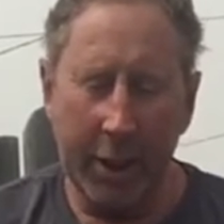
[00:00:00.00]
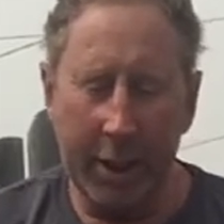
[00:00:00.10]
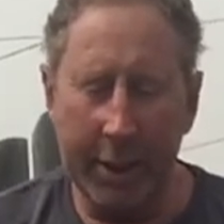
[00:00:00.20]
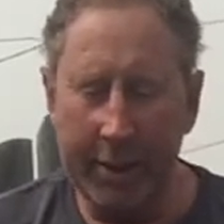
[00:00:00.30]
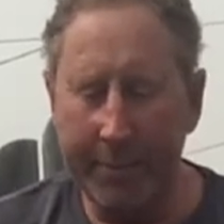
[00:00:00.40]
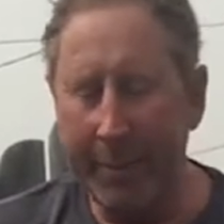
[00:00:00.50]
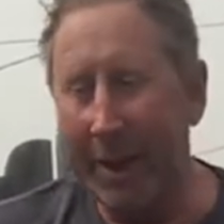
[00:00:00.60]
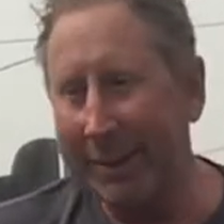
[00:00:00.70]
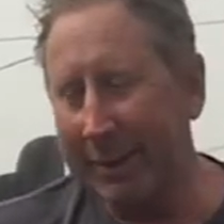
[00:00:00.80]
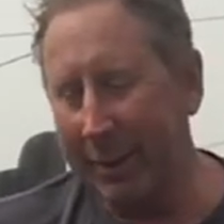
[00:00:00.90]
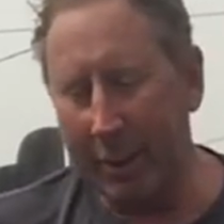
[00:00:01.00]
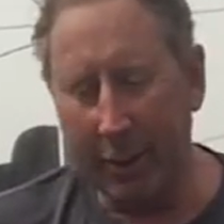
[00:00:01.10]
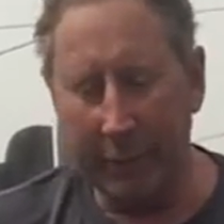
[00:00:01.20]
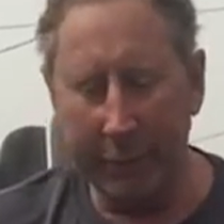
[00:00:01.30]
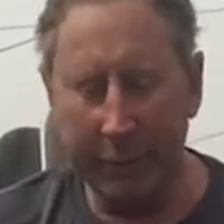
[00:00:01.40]
at sea
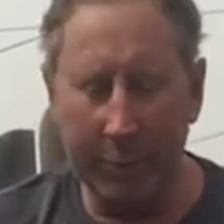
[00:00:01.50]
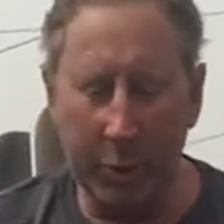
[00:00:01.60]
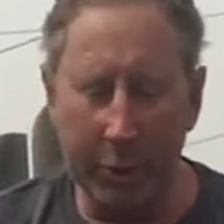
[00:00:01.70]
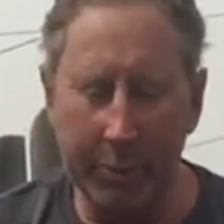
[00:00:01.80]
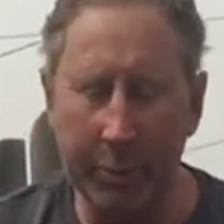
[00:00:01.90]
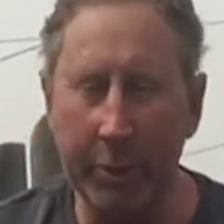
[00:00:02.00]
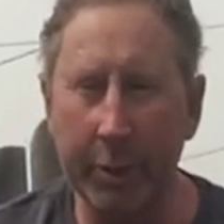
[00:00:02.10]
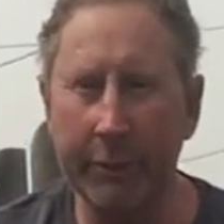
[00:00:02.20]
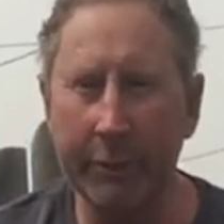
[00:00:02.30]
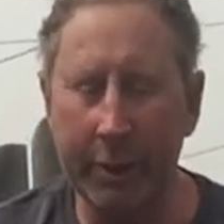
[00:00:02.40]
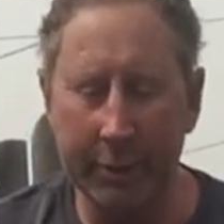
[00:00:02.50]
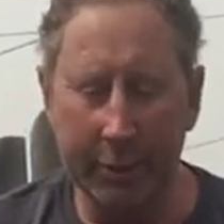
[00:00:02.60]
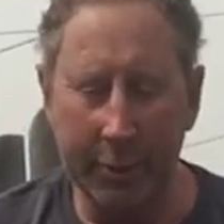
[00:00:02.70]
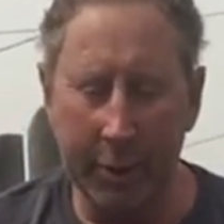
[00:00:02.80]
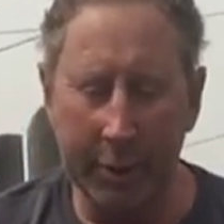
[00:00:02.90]
level, the boiling point for
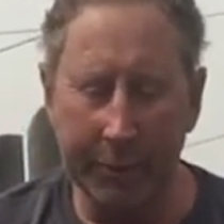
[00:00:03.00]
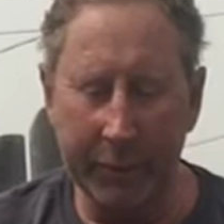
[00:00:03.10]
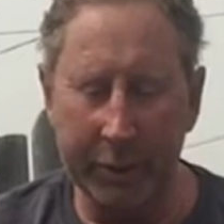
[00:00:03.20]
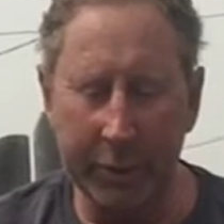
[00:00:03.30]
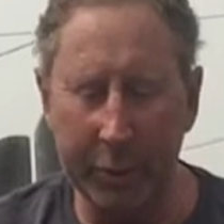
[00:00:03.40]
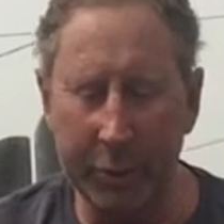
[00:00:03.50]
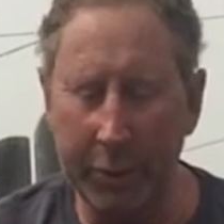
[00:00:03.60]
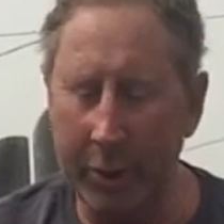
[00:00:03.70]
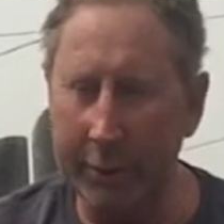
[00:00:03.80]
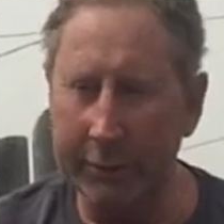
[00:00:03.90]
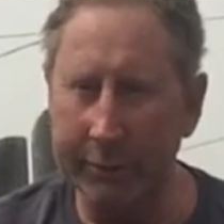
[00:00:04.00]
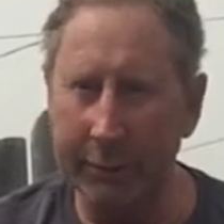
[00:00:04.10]
H2O is 212,